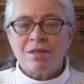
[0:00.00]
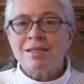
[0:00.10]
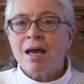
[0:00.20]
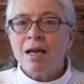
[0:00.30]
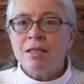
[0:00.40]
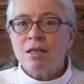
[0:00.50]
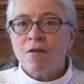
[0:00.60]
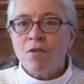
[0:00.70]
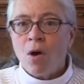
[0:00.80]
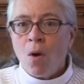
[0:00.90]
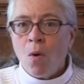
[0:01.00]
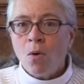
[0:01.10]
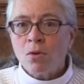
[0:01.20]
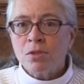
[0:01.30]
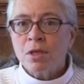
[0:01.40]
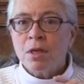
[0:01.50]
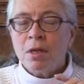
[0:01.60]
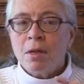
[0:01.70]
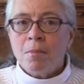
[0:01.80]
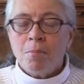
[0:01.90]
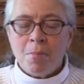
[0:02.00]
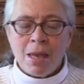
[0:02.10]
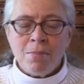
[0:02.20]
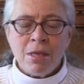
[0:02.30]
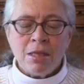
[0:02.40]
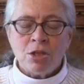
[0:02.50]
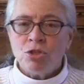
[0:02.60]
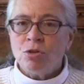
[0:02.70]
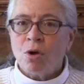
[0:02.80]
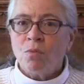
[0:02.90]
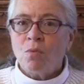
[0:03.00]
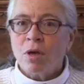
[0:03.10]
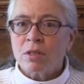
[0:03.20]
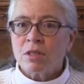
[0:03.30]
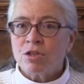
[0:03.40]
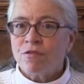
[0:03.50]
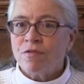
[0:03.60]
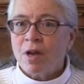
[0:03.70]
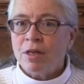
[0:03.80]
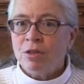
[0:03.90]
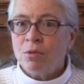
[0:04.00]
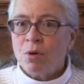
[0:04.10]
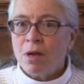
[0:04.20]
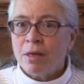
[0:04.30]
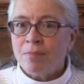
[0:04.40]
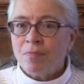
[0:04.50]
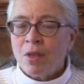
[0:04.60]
the size of the holes may mean that you don't want such a fine grind.